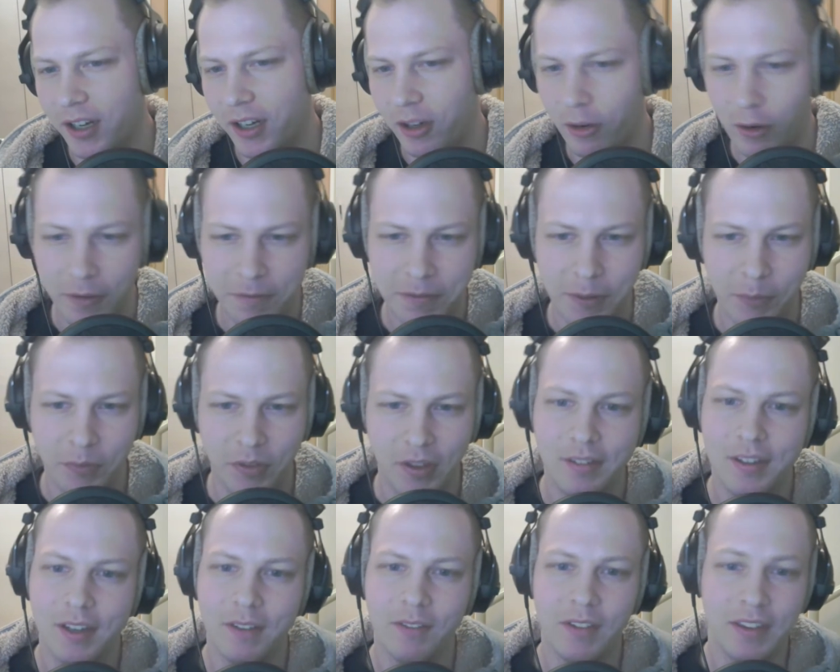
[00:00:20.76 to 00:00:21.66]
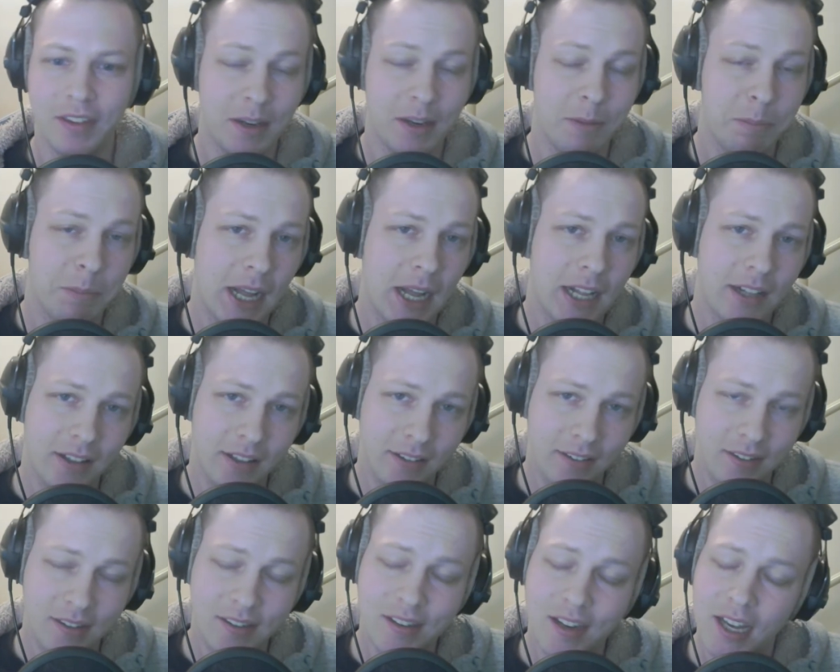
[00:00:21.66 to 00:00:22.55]
coin flip system is
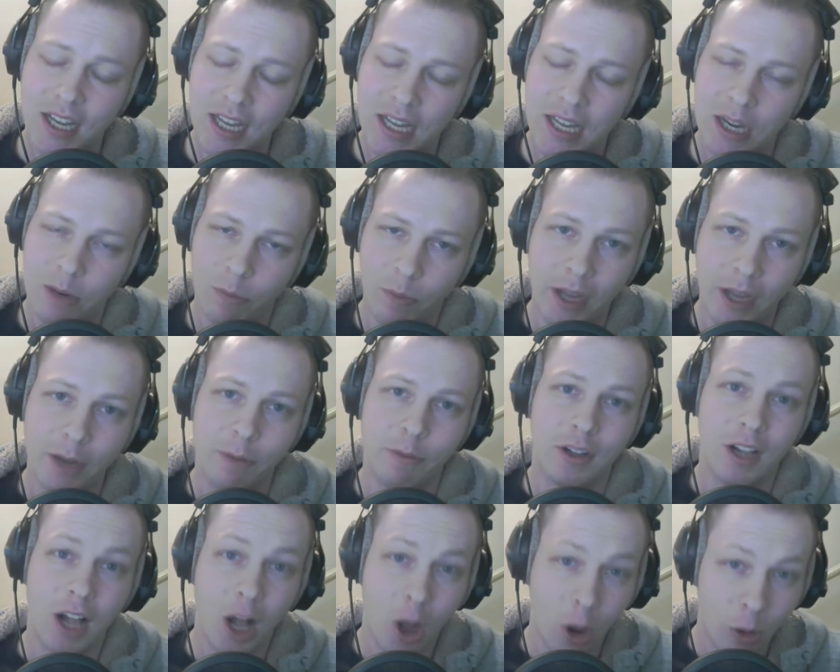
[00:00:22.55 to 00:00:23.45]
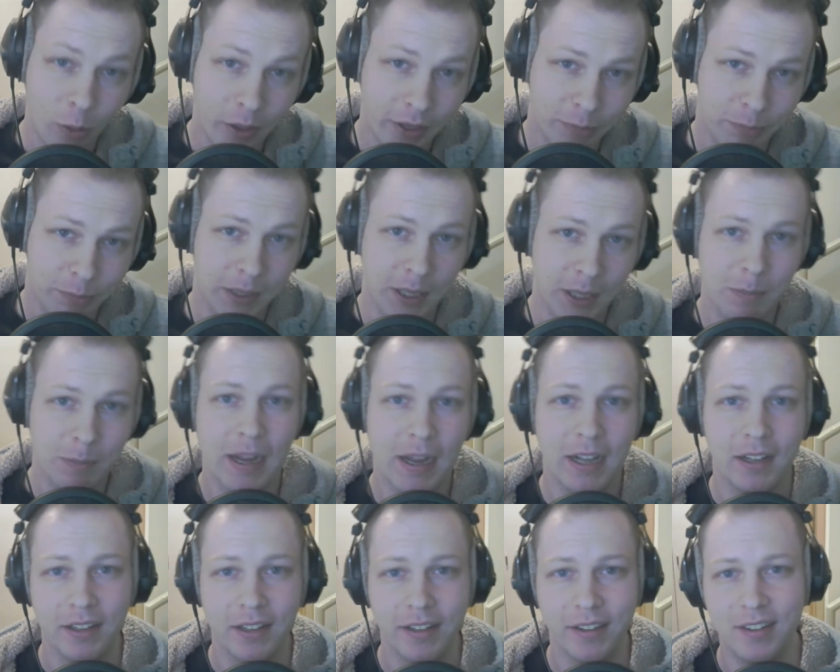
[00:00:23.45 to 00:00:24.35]
imbalanced, why it will always be
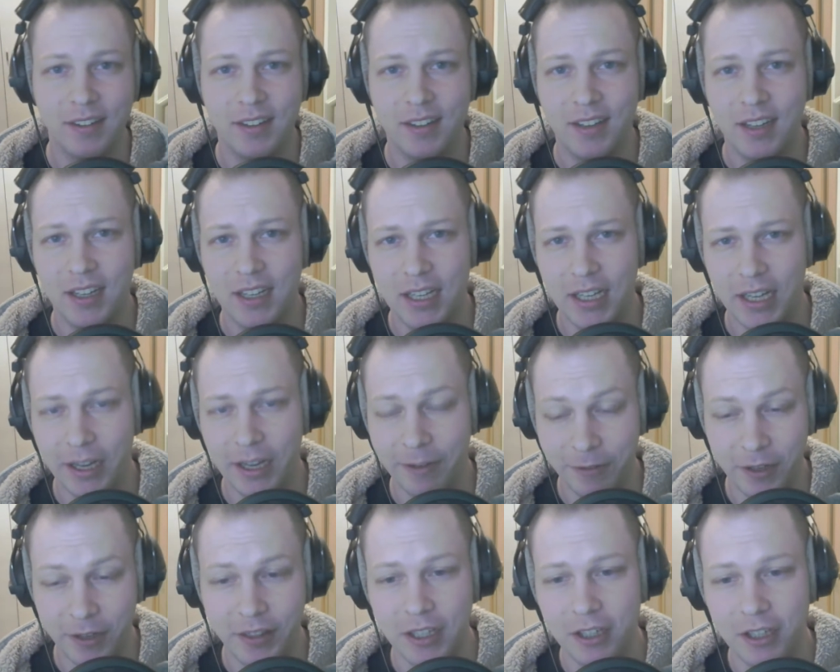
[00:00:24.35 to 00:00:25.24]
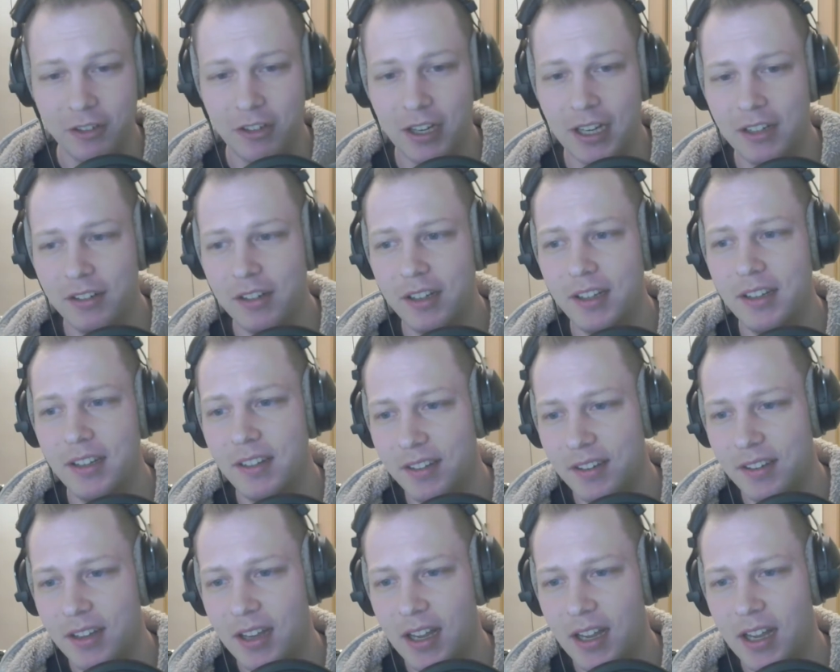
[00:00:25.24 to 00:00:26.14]
imbalanced if nothing
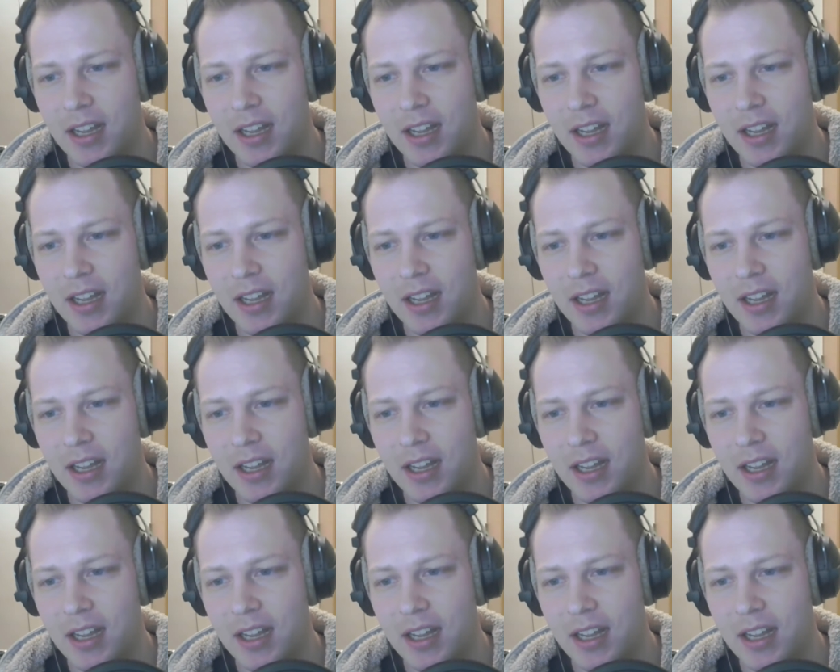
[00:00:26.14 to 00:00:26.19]
changes,